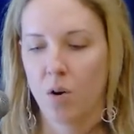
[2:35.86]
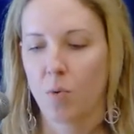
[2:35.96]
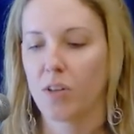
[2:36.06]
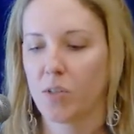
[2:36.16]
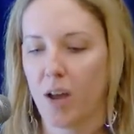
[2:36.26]

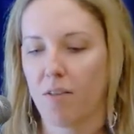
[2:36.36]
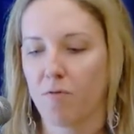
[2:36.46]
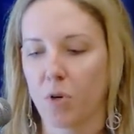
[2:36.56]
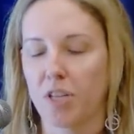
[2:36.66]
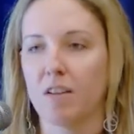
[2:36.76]
We also have
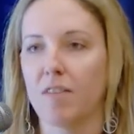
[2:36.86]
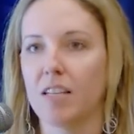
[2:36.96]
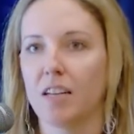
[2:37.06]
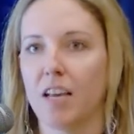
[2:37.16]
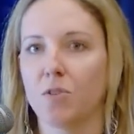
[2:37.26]
14
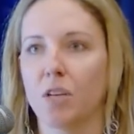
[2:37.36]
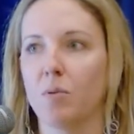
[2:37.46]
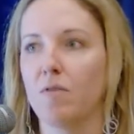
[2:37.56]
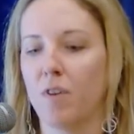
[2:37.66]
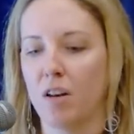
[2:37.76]
investigators that
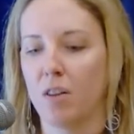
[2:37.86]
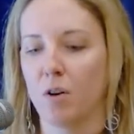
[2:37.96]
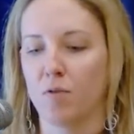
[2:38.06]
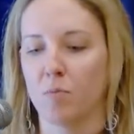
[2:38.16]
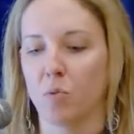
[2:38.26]
we fund that
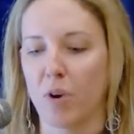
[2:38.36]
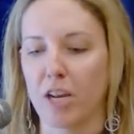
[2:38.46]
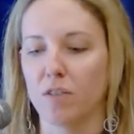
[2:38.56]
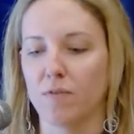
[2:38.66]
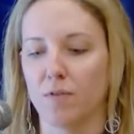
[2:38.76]
are from a
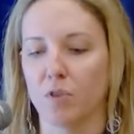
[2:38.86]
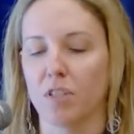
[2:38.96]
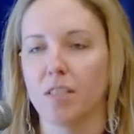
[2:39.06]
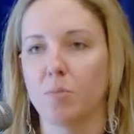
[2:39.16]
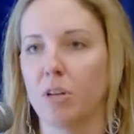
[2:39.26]
range of different
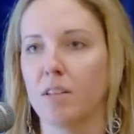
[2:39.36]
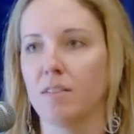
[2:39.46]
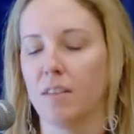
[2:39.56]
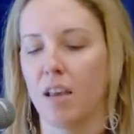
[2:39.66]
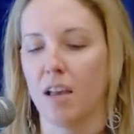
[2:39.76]

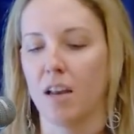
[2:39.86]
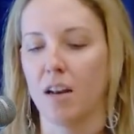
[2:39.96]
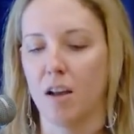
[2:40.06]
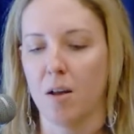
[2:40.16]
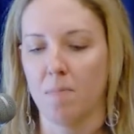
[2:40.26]
disciplines
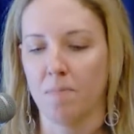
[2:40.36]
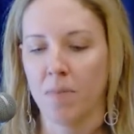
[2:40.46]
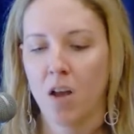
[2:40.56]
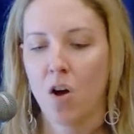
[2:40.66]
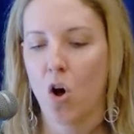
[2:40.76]
and
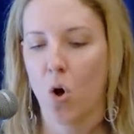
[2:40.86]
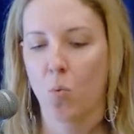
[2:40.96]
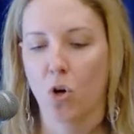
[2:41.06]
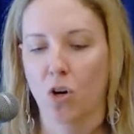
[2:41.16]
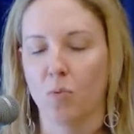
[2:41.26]
all
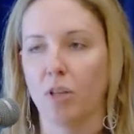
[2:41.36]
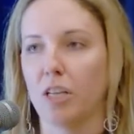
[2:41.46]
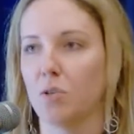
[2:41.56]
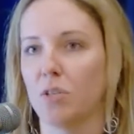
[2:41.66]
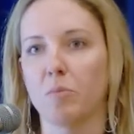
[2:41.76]
work on really
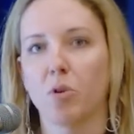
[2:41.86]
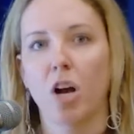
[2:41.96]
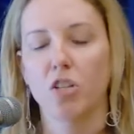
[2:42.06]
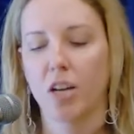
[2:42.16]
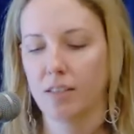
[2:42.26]
interesting
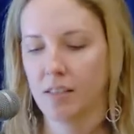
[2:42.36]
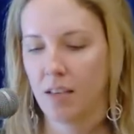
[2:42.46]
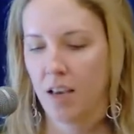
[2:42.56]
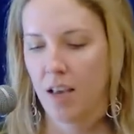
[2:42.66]
projects.